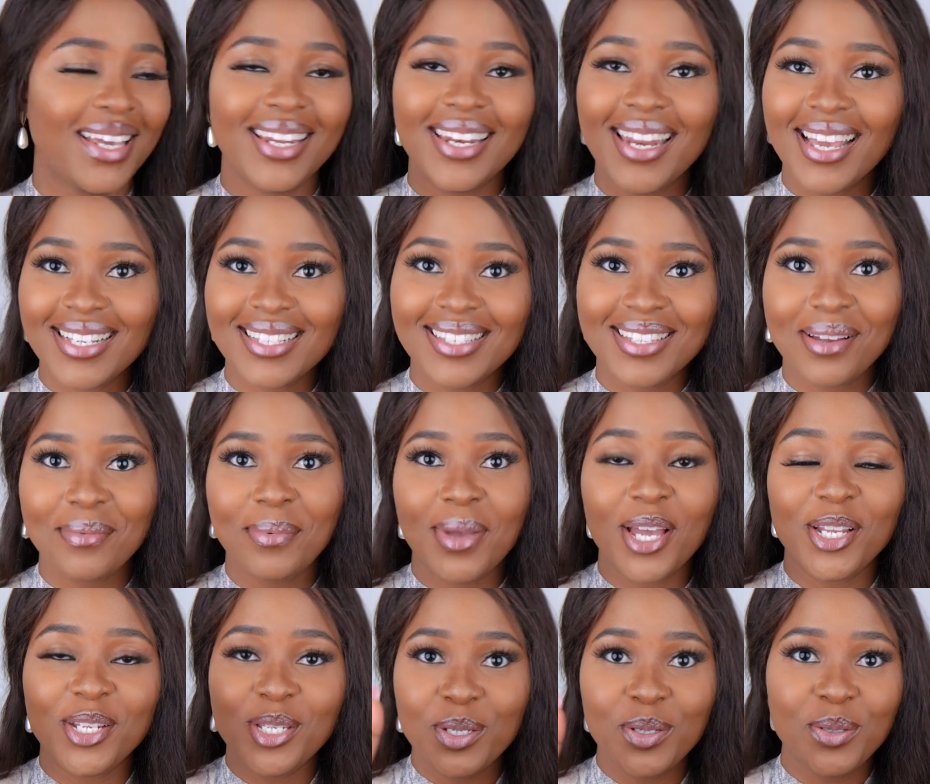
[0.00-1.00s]
Next up
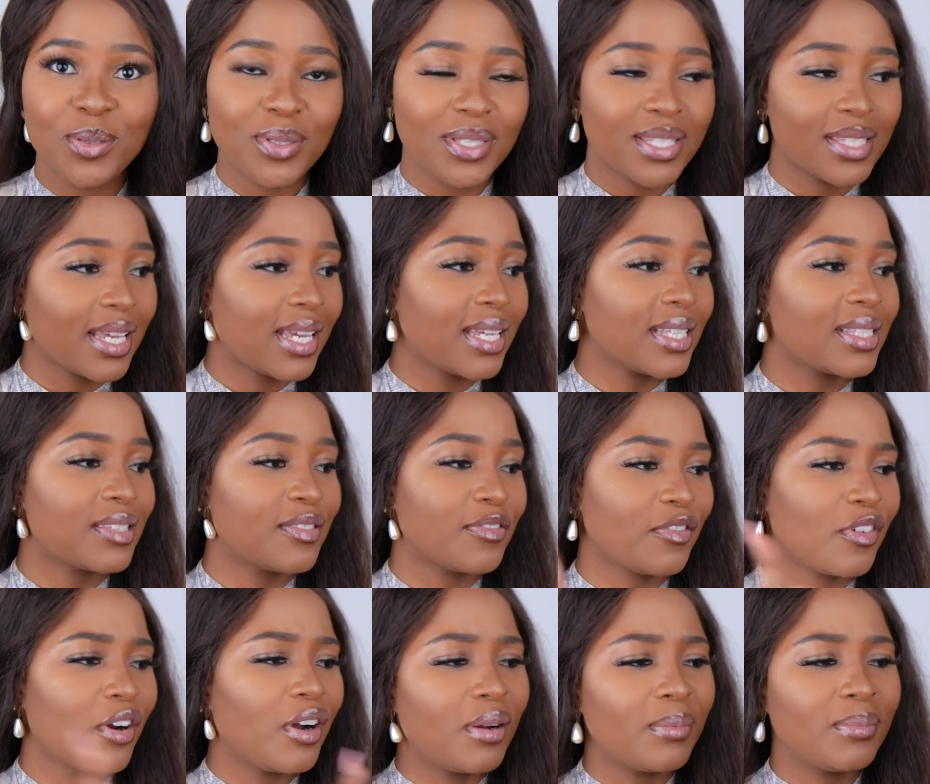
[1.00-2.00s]
are two scents
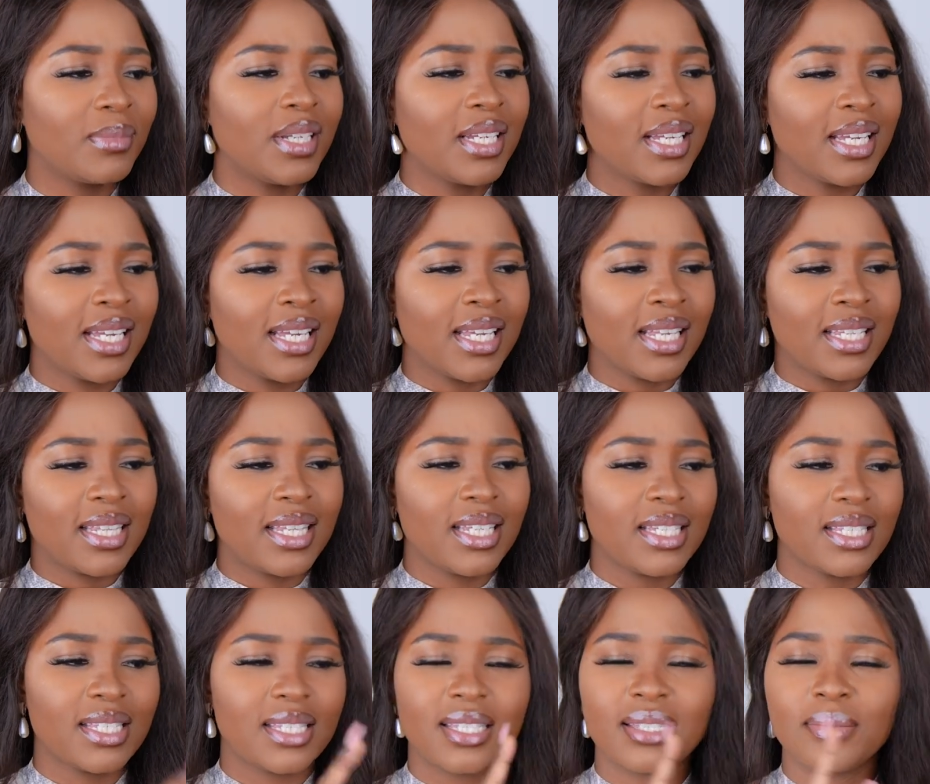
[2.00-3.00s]
from
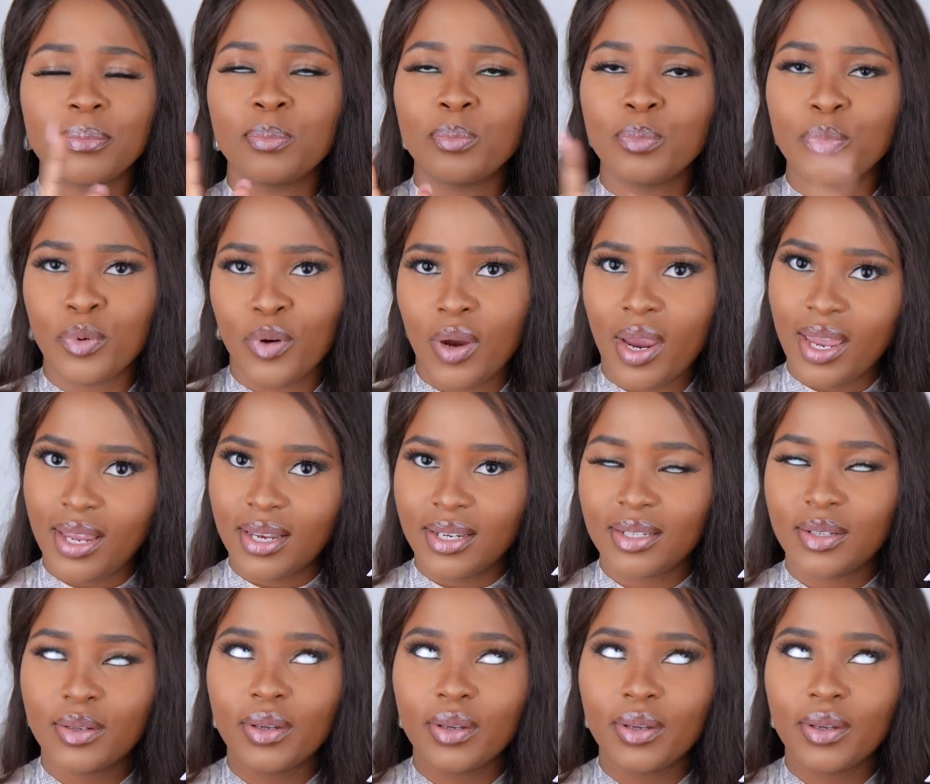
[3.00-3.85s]
this brand.